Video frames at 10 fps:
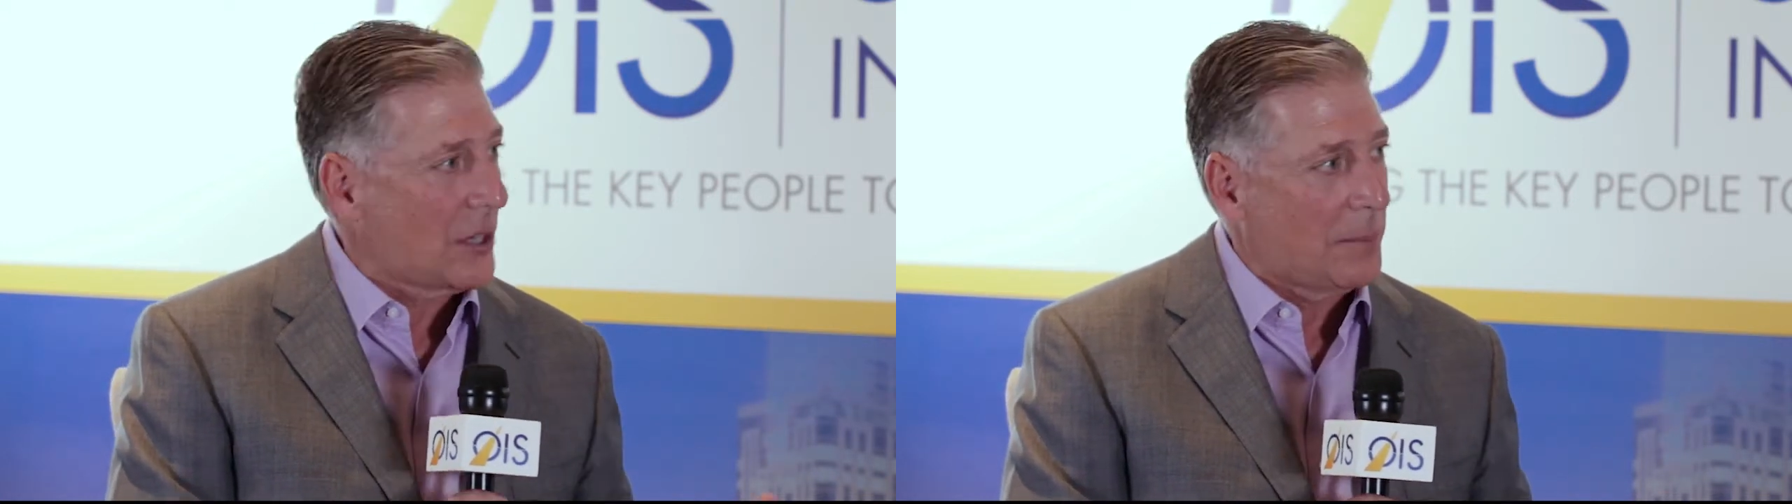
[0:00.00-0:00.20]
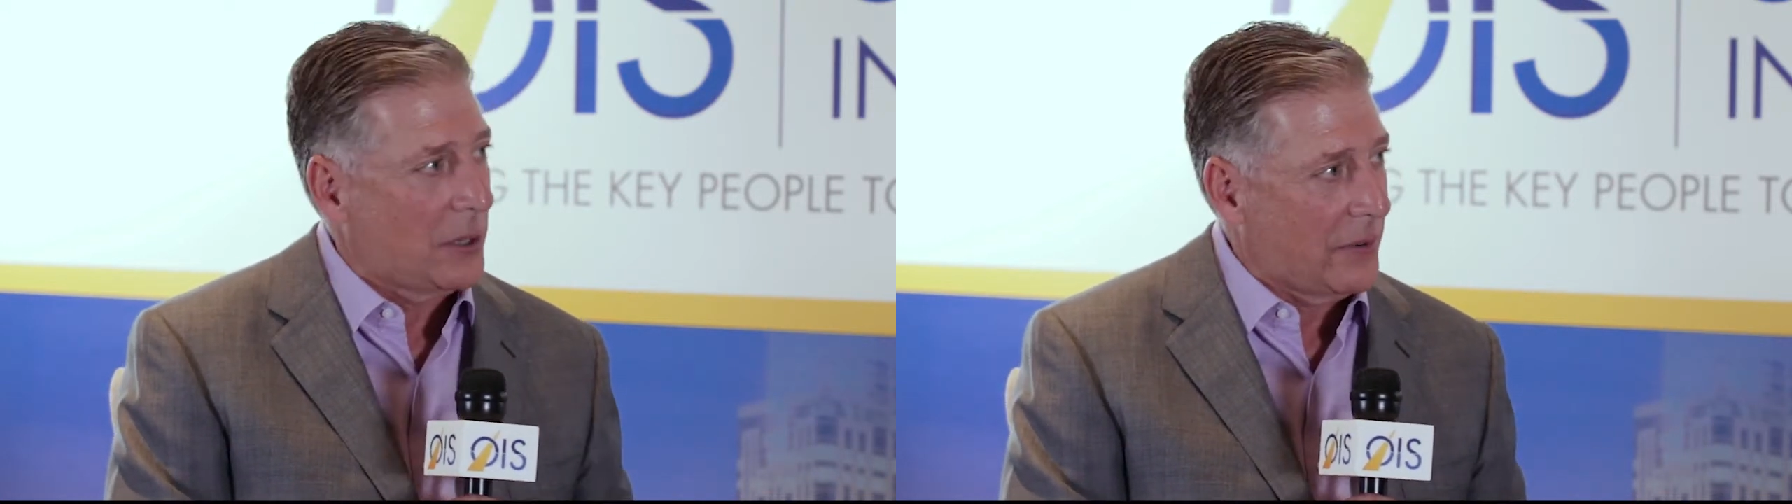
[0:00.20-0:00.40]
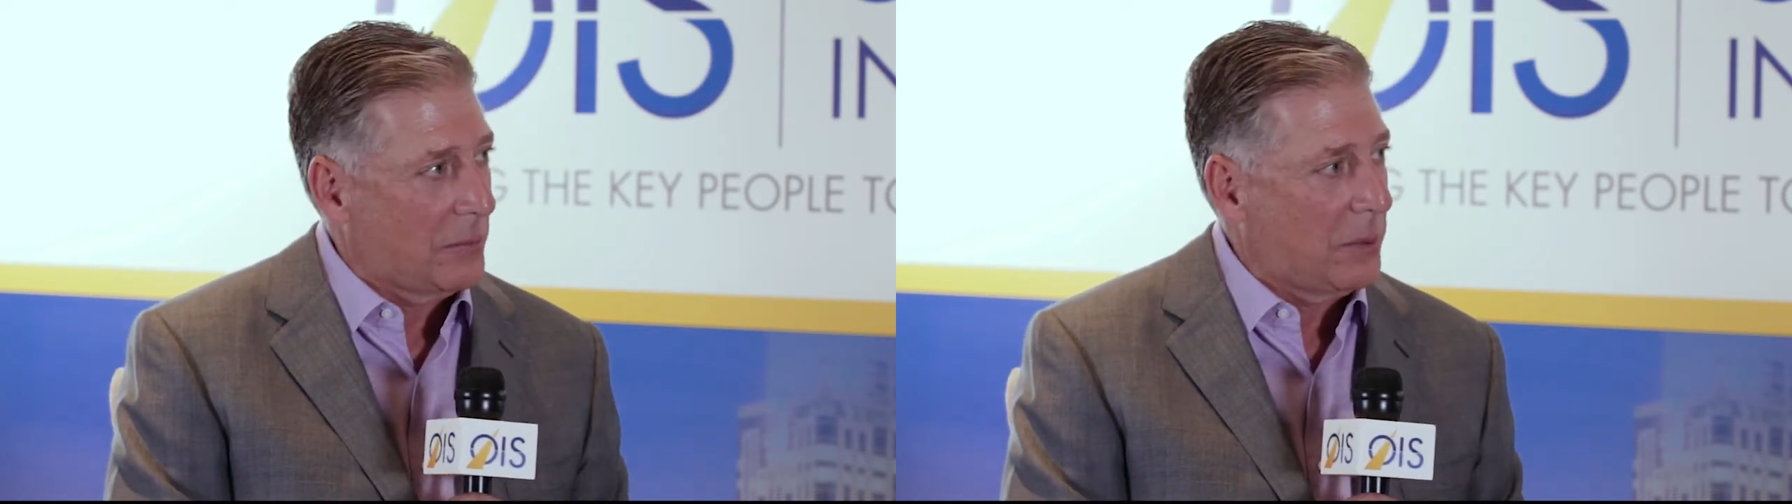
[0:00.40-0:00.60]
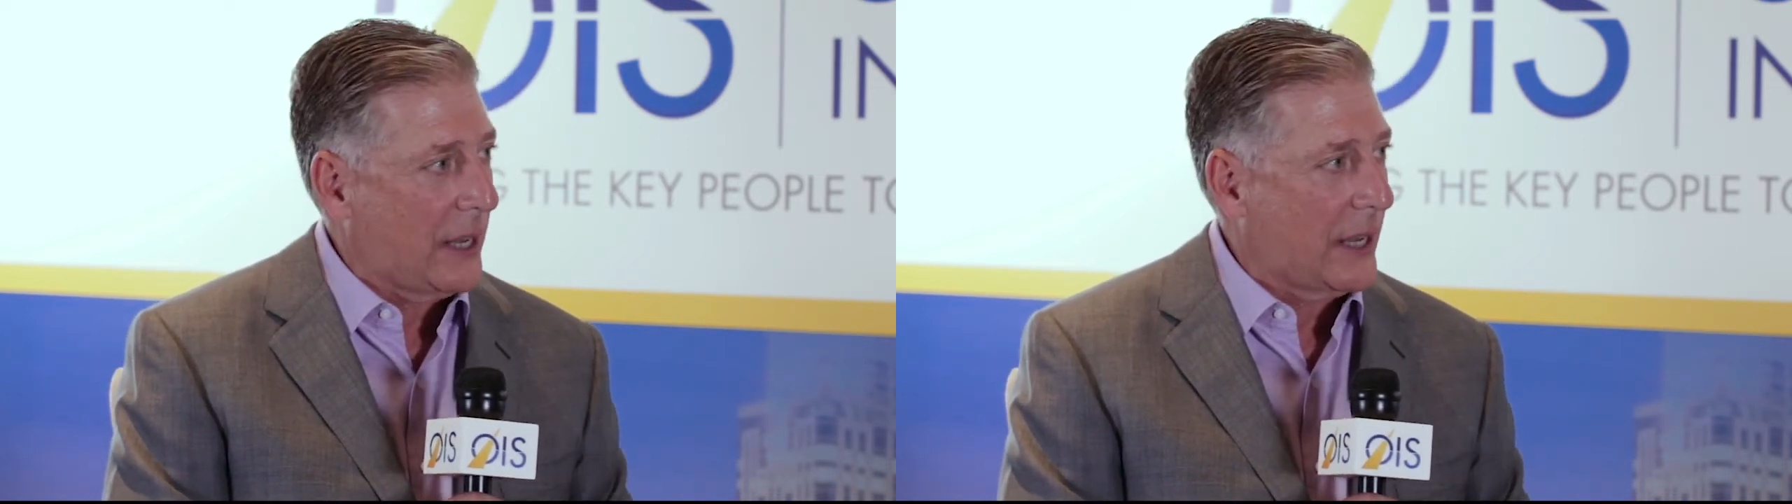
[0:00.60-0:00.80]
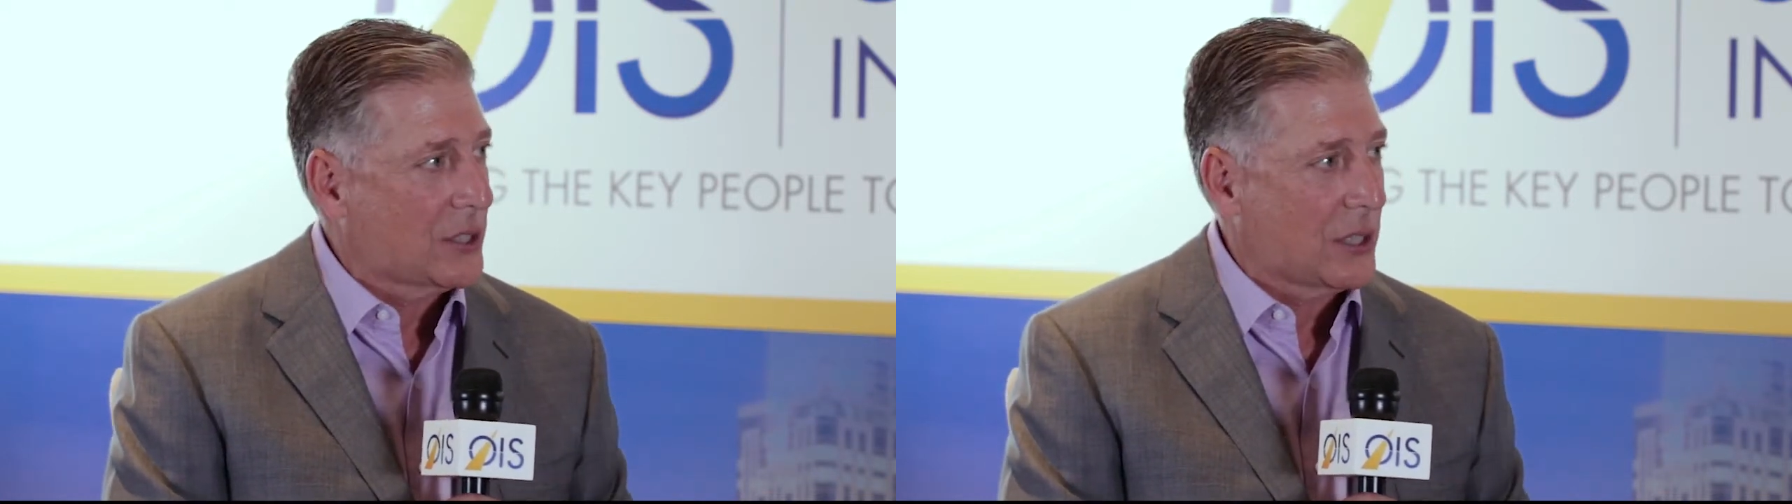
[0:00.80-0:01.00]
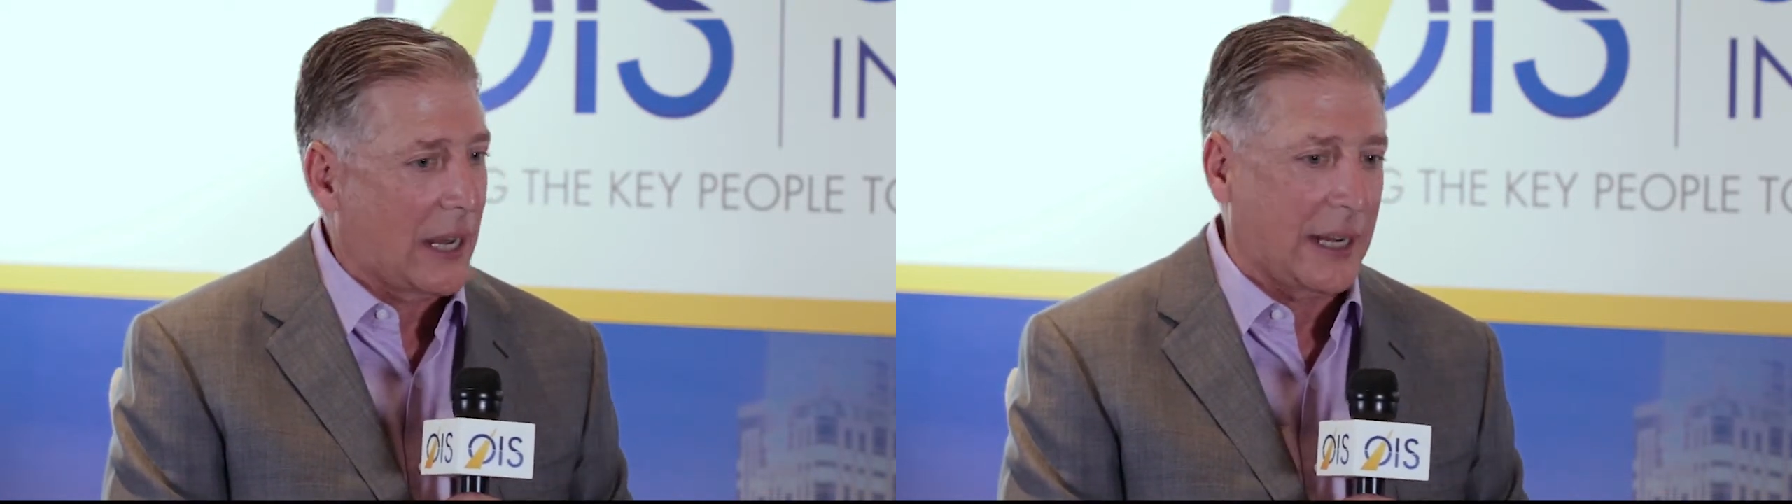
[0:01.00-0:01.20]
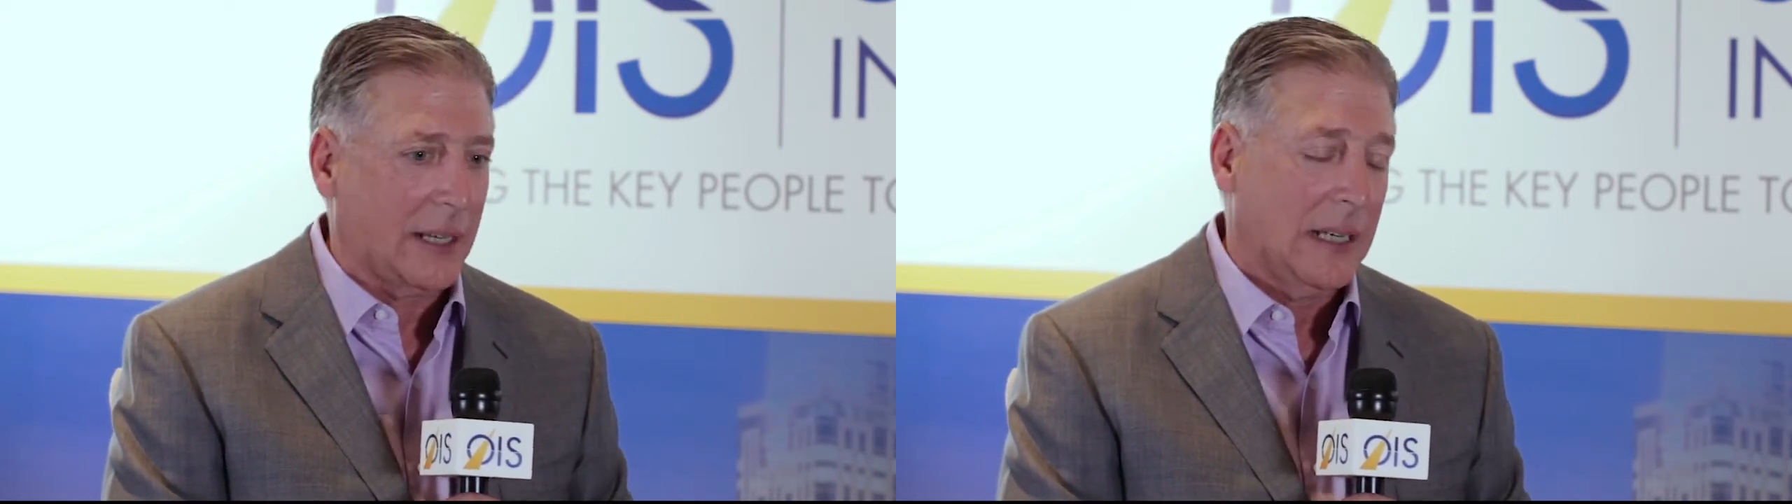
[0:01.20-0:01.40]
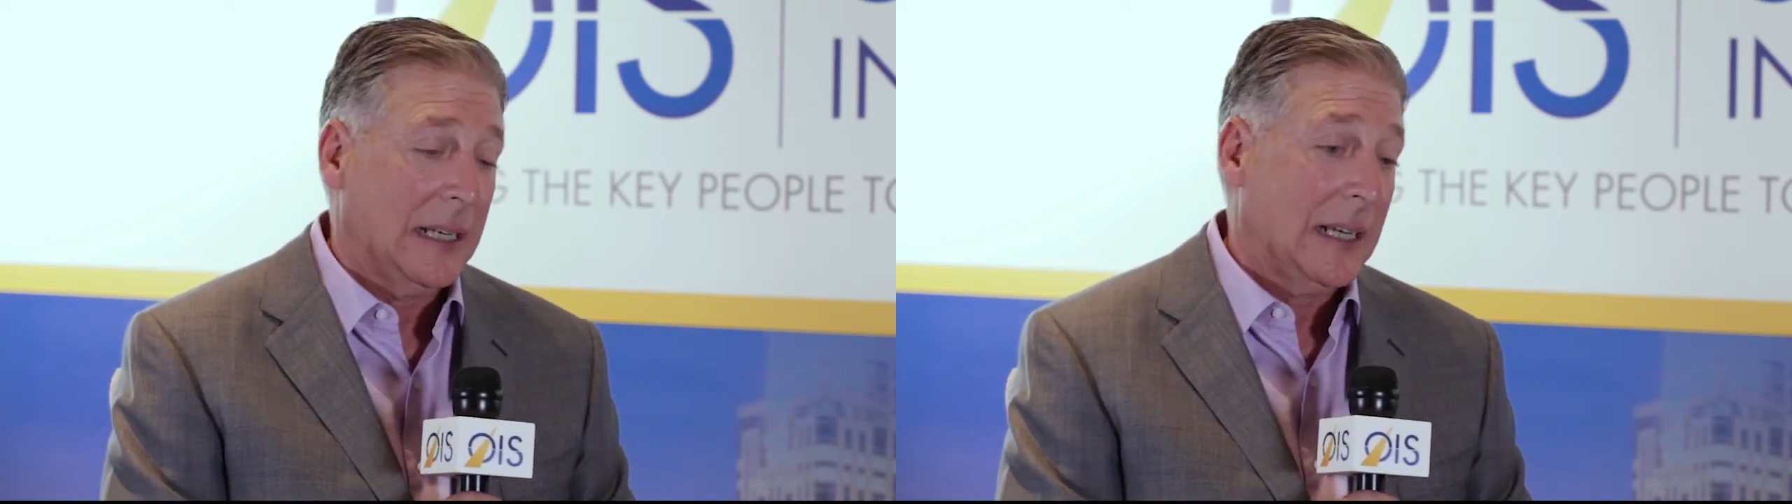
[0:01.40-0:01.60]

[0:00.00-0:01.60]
unbelievably exciting.